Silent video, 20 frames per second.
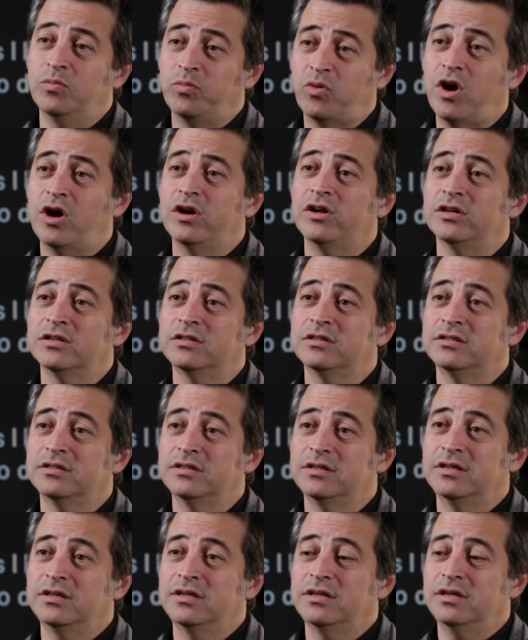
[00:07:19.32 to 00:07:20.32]
The product
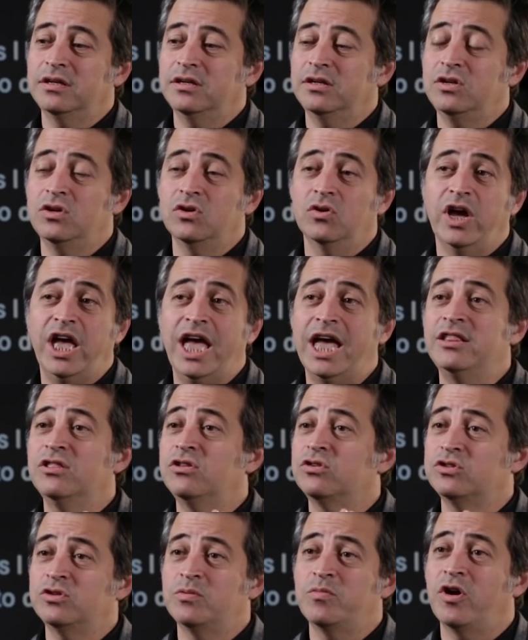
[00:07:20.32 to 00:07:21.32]
you know,
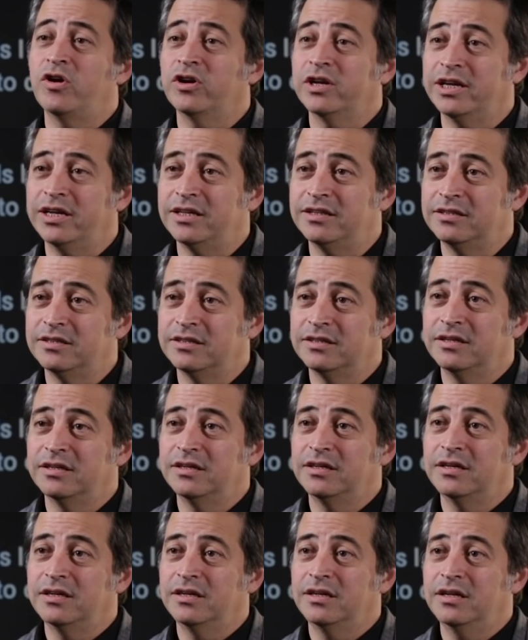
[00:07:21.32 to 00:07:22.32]
enters the market
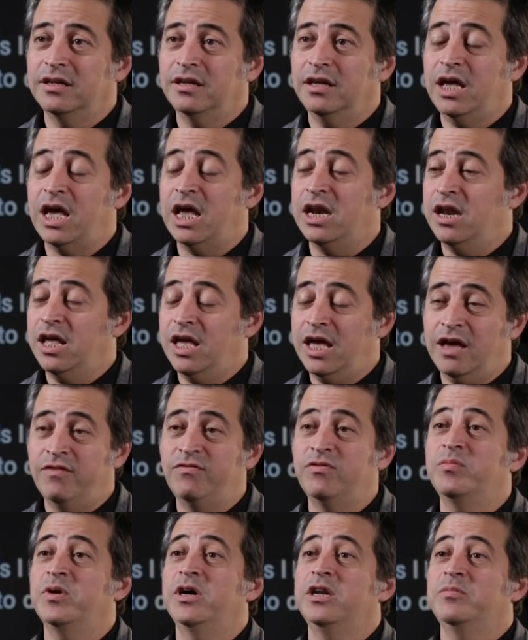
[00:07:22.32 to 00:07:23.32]
and
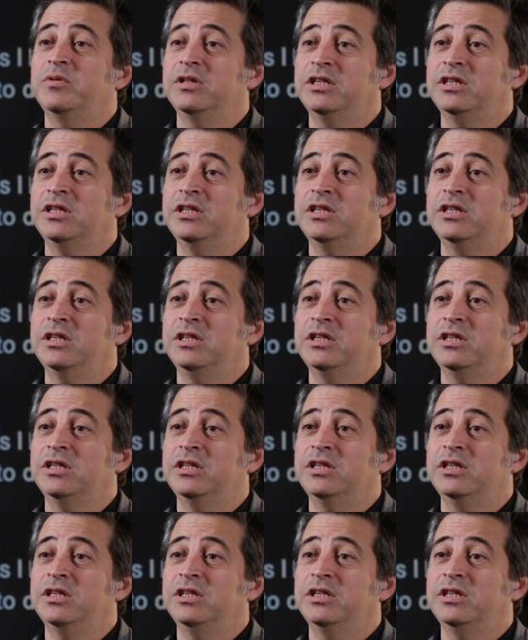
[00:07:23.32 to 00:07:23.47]
everybody